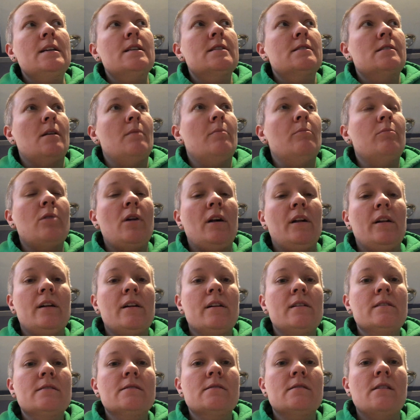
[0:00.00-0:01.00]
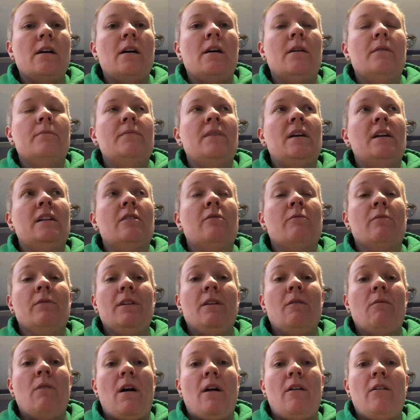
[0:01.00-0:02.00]
Some products they did
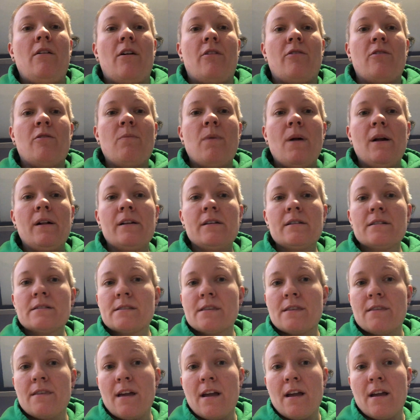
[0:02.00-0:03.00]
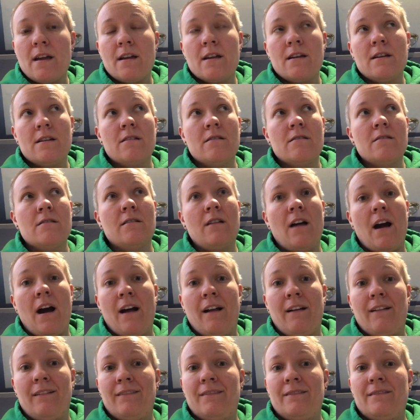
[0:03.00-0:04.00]
really well. Other products they
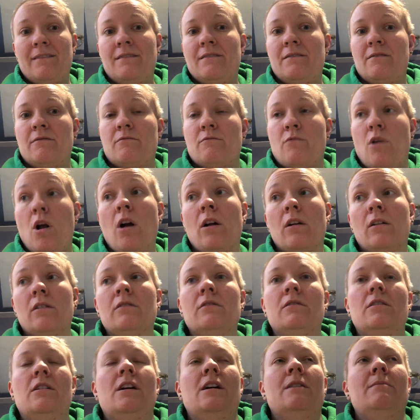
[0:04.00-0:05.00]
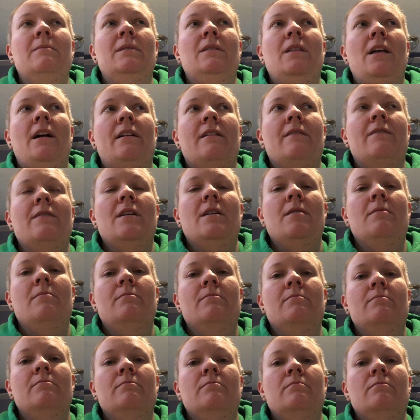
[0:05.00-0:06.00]
got wrong. A lot of
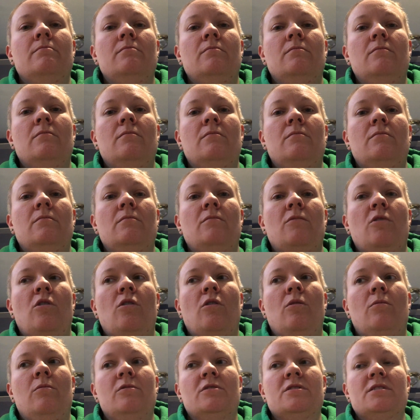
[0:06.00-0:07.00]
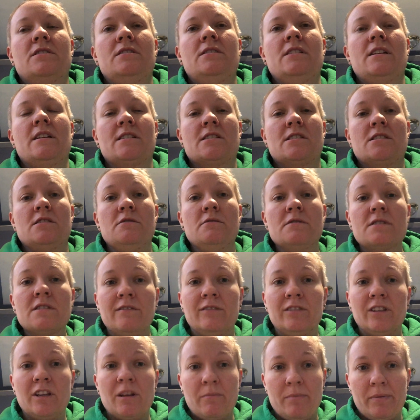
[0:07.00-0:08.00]
them almost
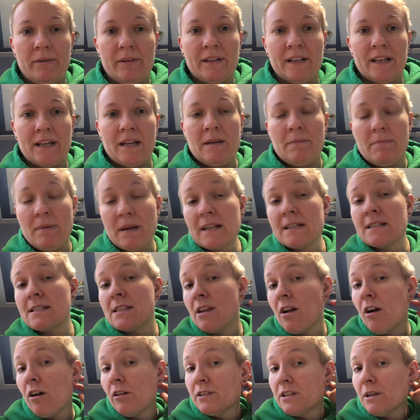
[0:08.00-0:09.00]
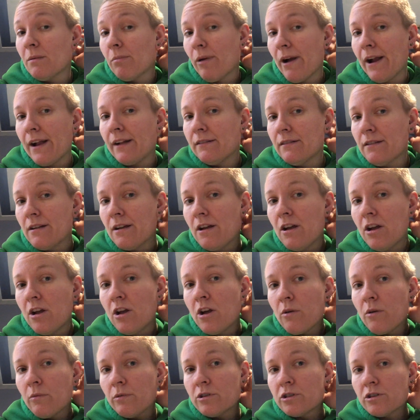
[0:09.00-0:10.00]
exclusively picked the Aldi brand,
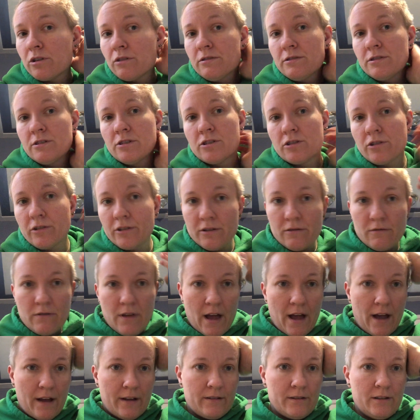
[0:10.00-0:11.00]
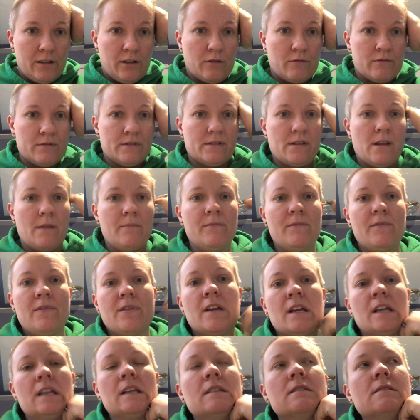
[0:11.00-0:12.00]
which goes to show you that, some
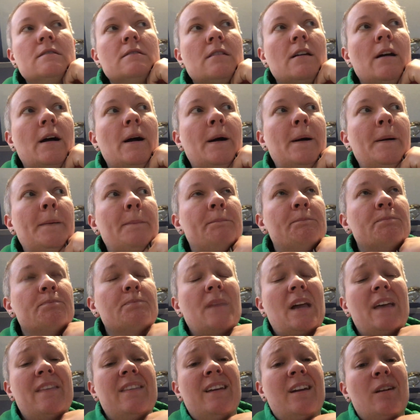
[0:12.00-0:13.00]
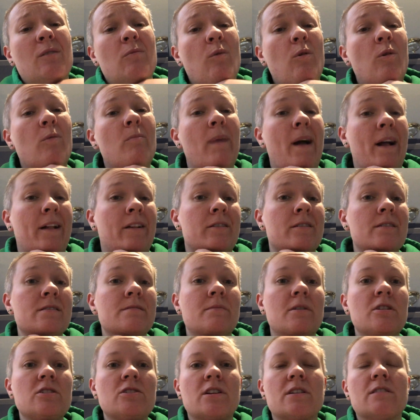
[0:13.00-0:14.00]
things, I think it won't matter as
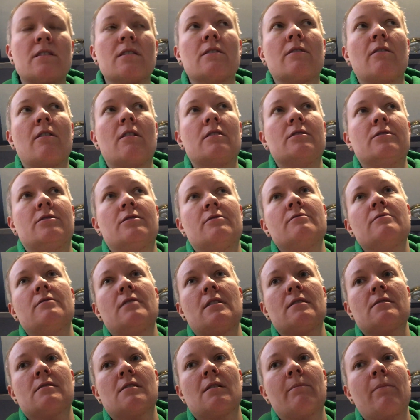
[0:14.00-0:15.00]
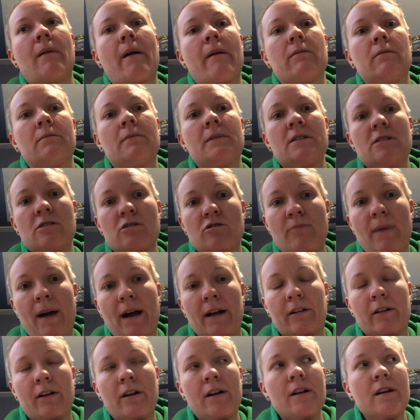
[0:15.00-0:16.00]
much. I think there are certain things that probably do
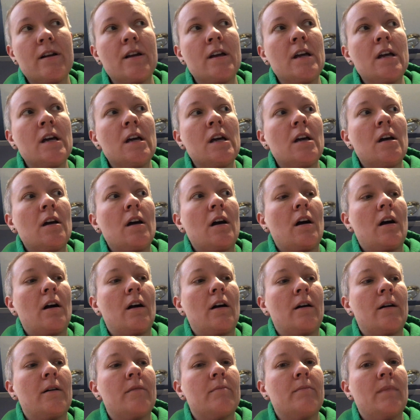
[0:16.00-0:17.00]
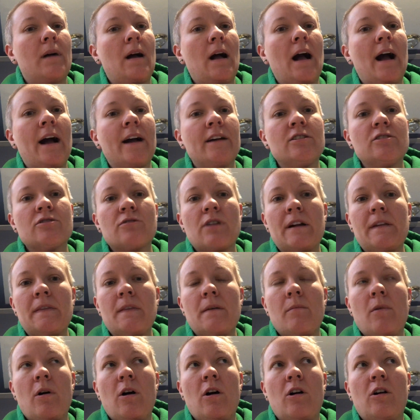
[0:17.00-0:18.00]
matter. I tried
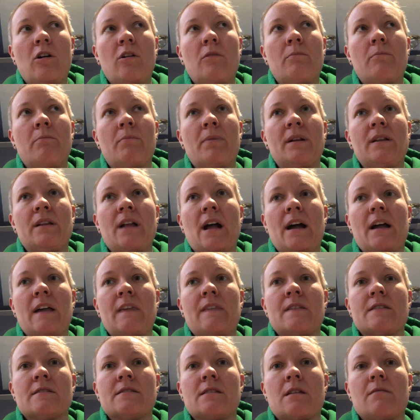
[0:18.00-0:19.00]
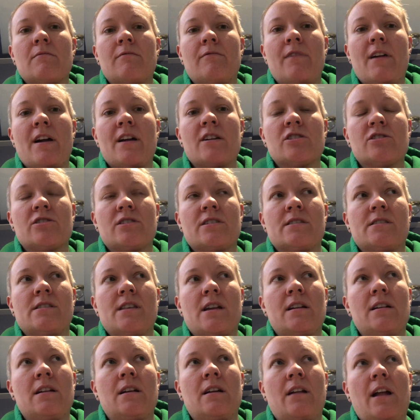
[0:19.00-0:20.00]
them all, but not in the same fashion as
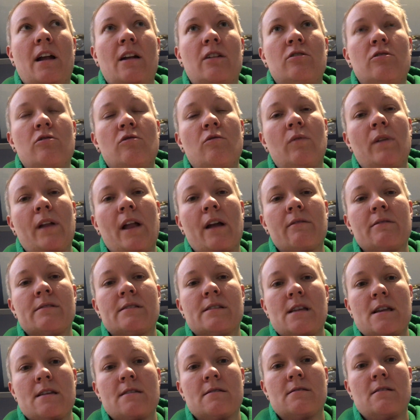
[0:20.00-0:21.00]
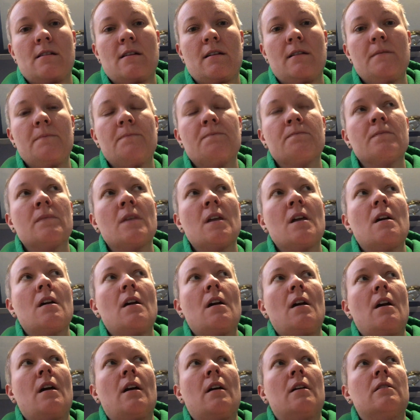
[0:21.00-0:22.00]
they did. I knew what I was tasting.
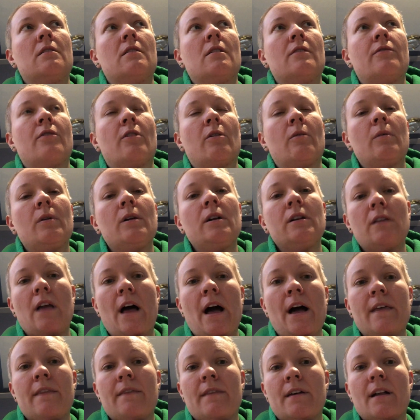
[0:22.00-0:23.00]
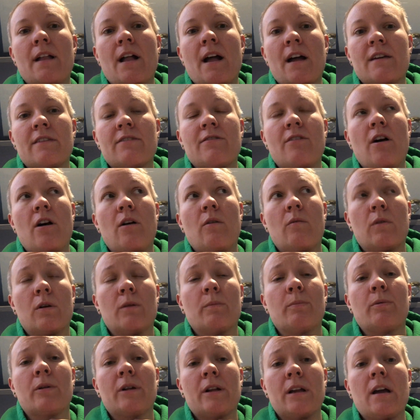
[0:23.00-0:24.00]
And there were a lot that I thought
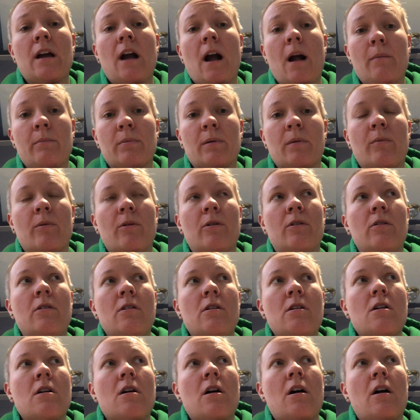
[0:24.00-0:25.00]
were pretty comparable.